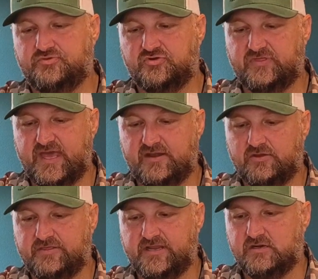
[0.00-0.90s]
Threw that
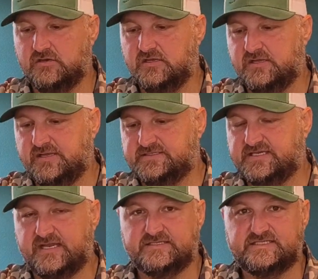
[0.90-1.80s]
on there.
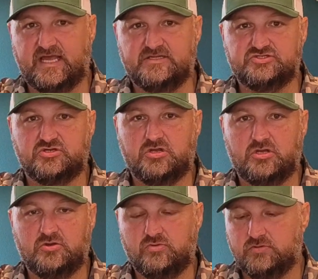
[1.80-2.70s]
It's got a Silencer
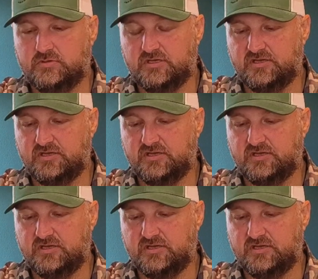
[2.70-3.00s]
Co.